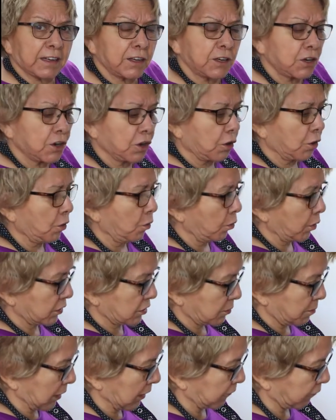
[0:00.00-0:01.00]
to know,
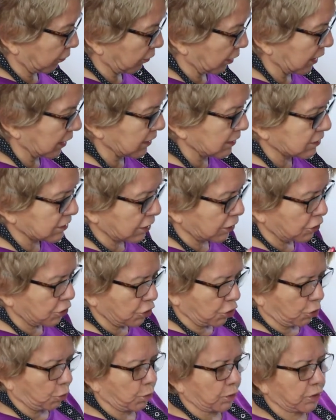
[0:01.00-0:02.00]
what's my phrase?
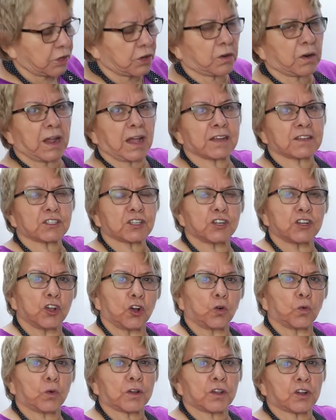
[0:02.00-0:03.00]
Know where you're at to
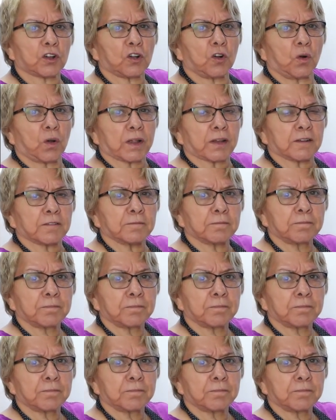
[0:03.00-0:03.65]
know where you're going.